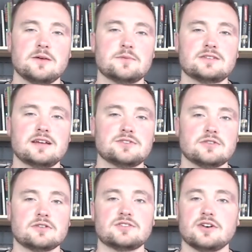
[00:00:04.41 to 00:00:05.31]
potential
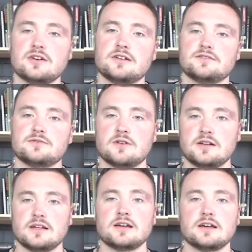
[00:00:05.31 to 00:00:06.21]
alternatives to
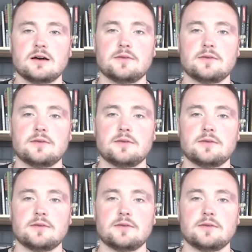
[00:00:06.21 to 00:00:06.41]
running coming